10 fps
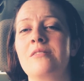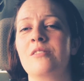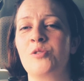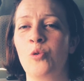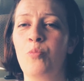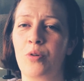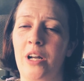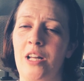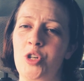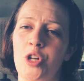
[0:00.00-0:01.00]
They're so
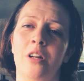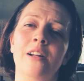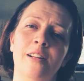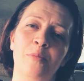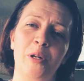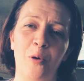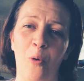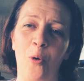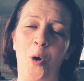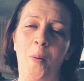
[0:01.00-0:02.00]
British and a little bit
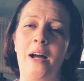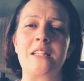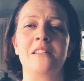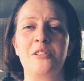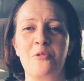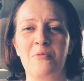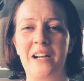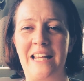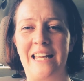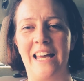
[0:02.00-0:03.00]
awkward, and they don't
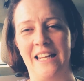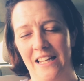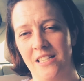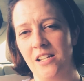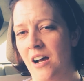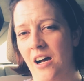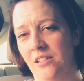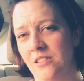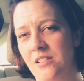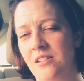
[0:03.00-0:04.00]
really get it,
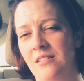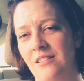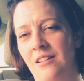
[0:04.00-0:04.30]
and